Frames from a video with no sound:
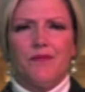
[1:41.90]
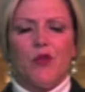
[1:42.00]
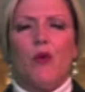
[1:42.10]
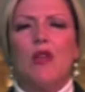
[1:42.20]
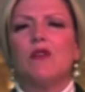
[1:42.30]

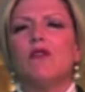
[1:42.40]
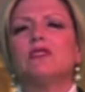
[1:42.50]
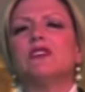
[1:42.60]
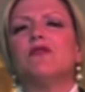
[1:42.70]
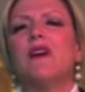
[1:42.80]
Whether it
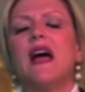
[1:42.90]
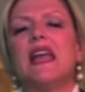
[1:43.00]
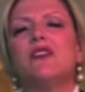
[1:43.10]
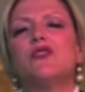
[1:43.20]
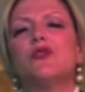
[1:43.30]
was a
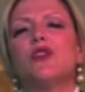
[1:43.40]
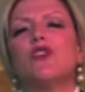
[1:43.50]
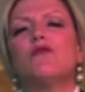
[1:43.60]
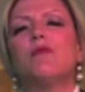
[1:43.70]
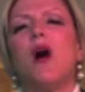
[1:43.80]
financial
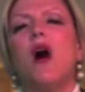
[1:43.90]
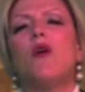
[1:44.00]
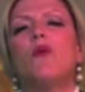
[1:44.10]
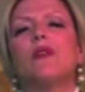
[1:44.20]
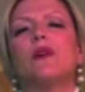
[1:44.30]

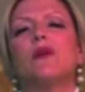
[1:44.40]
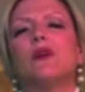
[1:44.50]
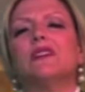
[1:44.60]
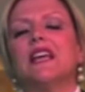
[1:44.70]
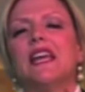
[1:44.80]
curveball, whether it
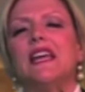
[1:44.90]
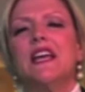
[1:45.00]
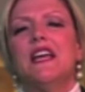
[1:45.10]
was a